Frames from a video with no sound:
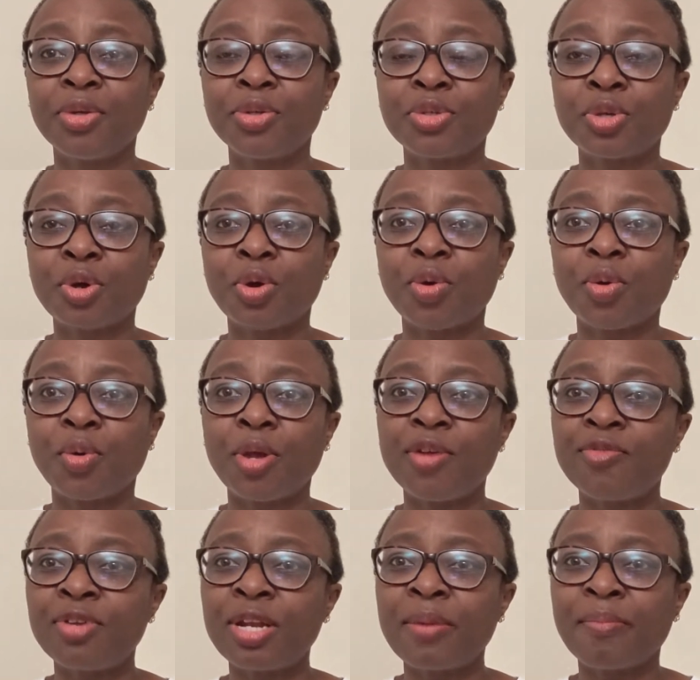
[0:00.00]
So
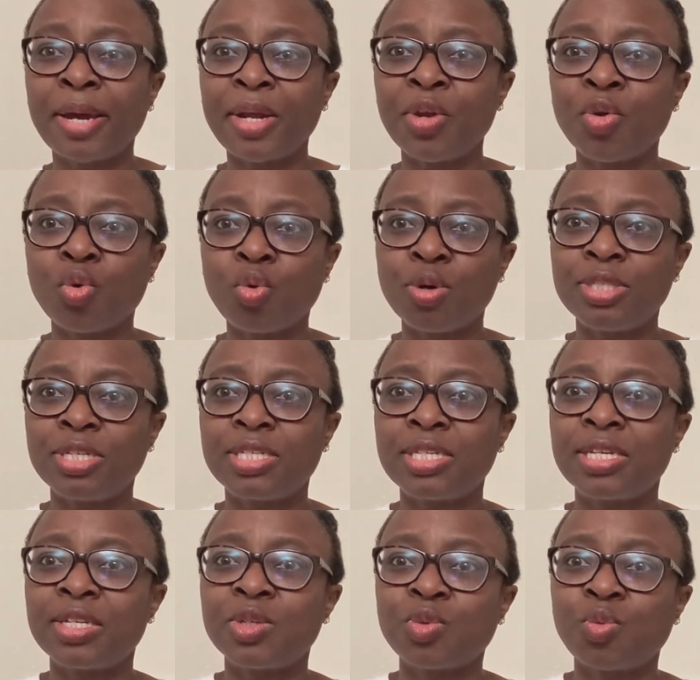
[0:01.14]
even in minute
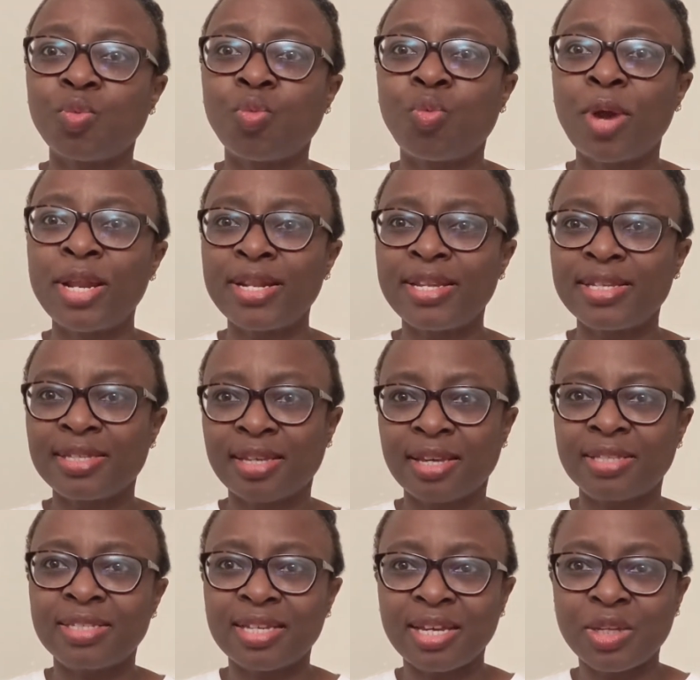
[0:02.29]
quantities, when this
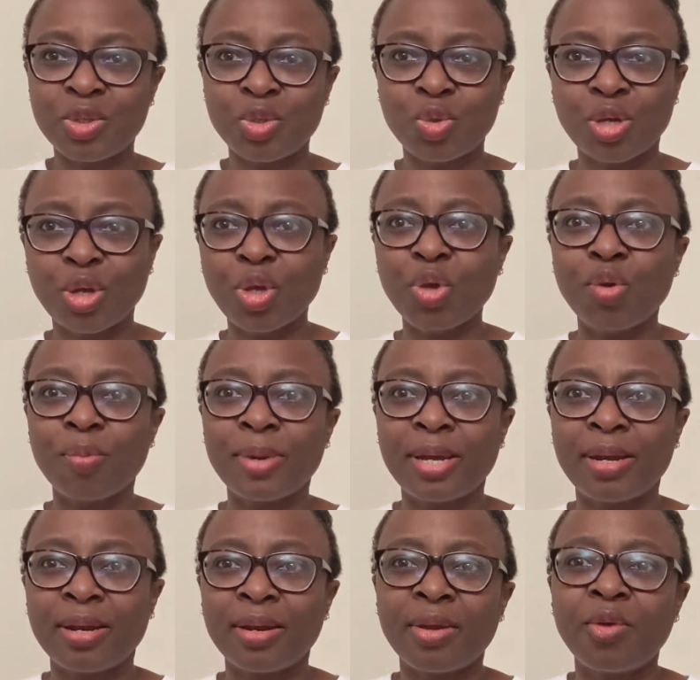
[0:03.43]
gets into a human,
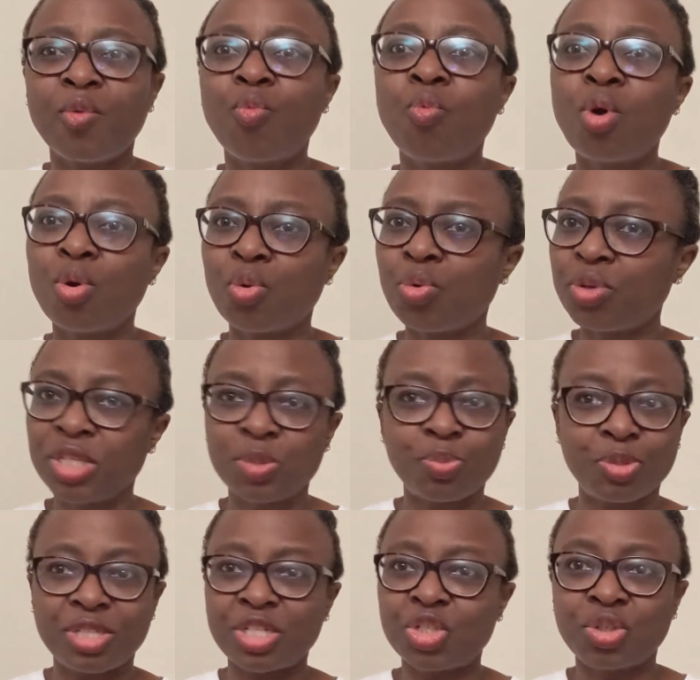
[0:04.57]
what could this
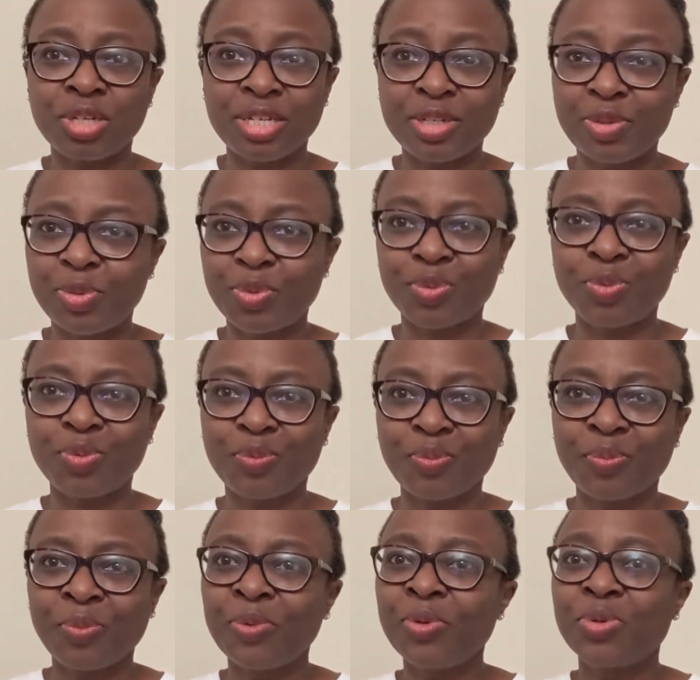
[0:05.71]
potentially do?
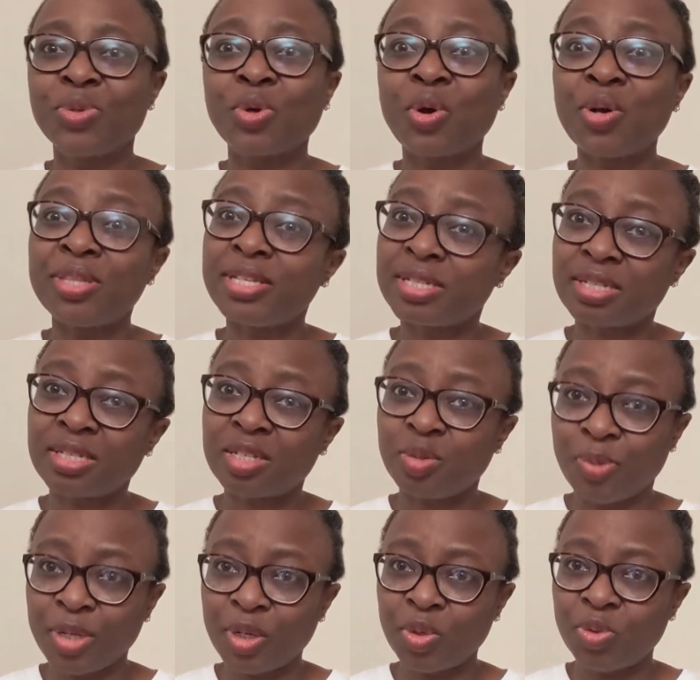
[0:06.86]
So all this is still
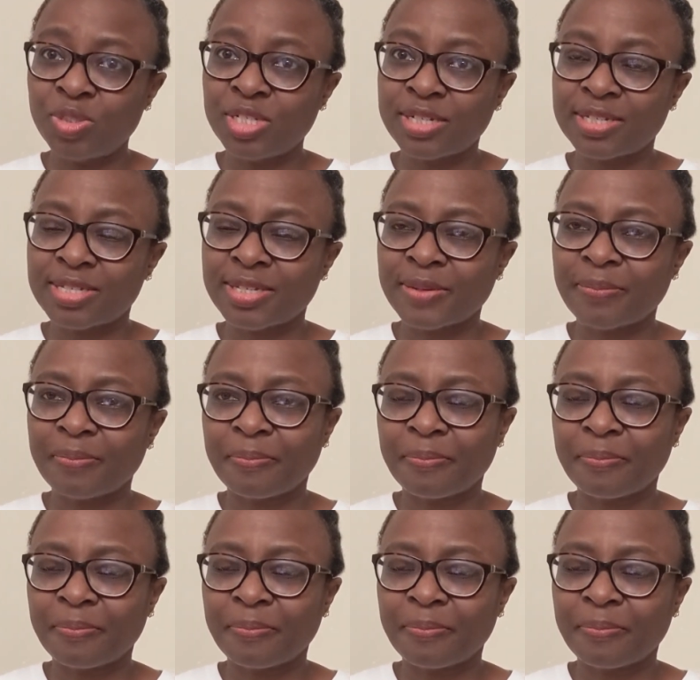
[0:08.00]
being looked at.